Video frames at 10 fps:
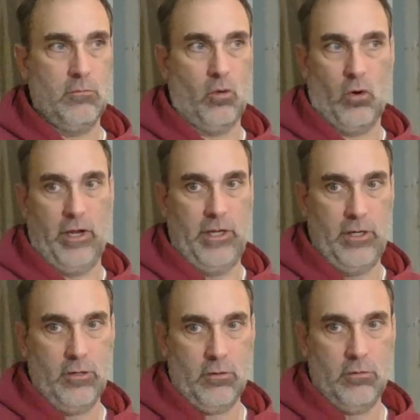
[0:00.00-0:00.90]
or in a
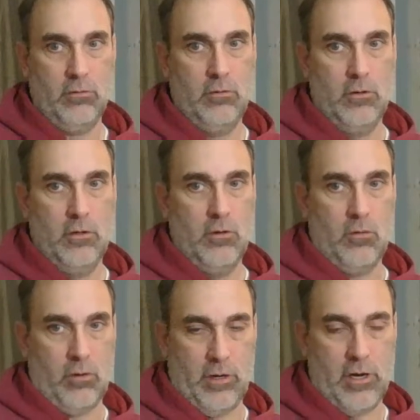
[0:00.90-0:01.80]
year
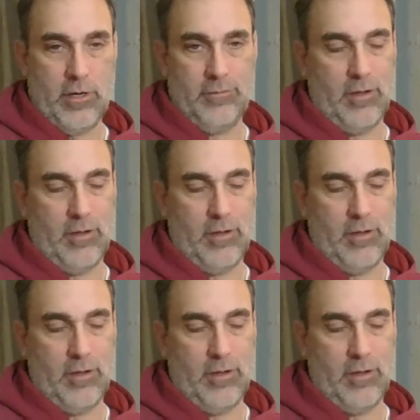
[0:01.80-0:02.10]
or not.